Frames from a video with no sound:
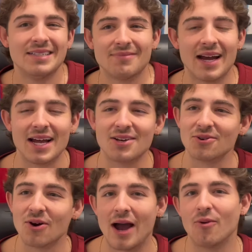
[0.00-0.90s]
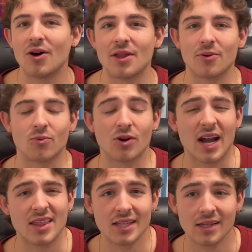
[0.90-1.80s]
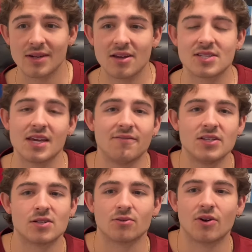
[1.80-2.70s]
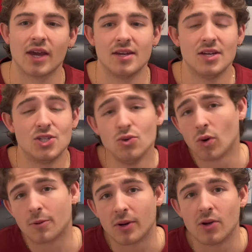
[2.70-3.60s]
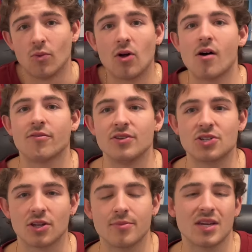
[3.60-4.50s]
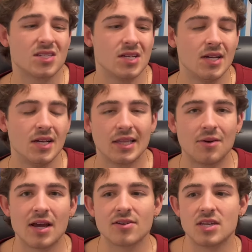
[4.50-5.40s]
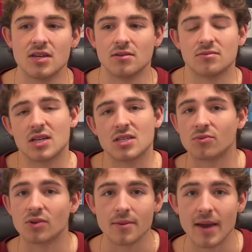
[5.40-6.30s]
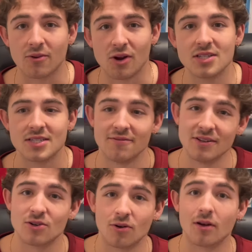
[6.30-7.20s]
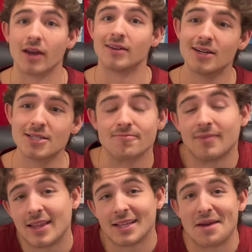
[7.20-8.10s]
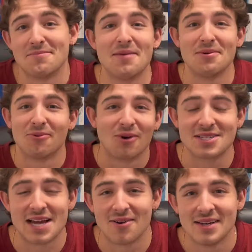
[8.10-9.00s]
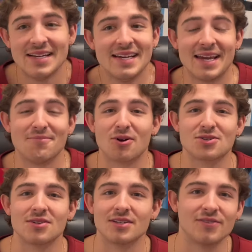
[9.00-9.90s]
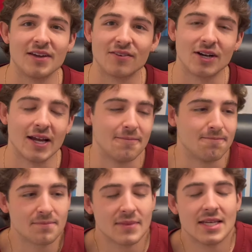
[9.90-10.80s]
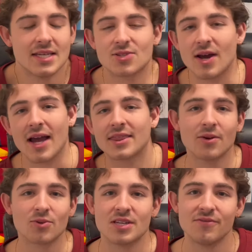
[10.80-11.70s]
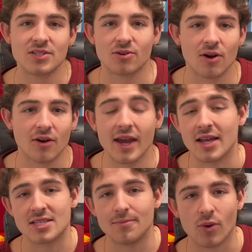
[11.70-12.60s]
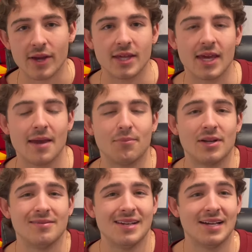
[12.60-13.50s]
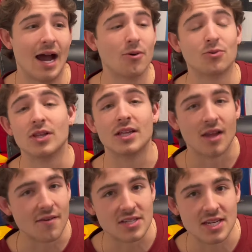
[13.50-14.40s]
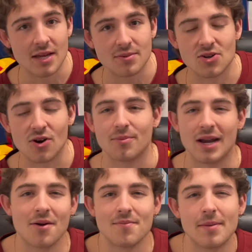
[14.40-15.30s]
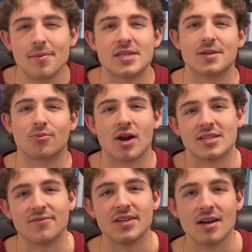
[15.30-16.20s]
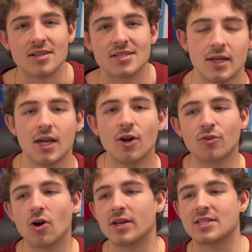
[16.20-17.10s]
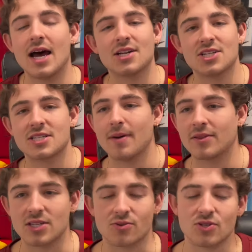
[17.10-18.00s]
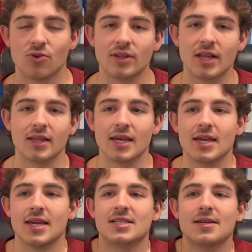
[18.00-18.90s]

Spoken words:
I don't know how well that would work. I think Lewandowski and Vitor Roque do work pretty well off of each other because Lewandowski doesn't really make runs and Vitor Roque does. I think that maybe works out in Barcelona's favor. And so I think we'll see Vitor Roque at some point in the game, but I would really love to see him start, but I would maybe be surprised if he does. And overall, it's not just about this result in La Liga. It's